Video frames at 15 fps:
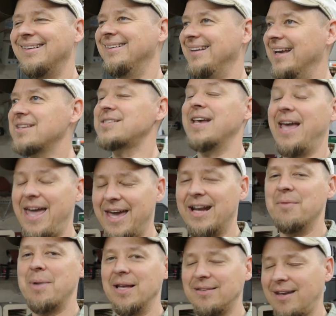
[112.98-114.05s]
Yes, a
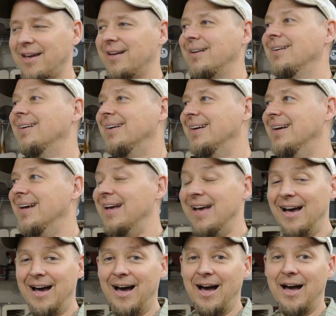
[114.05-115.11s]
Hannah Montana.
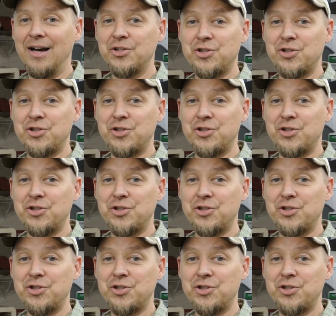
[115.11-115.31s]
Uh,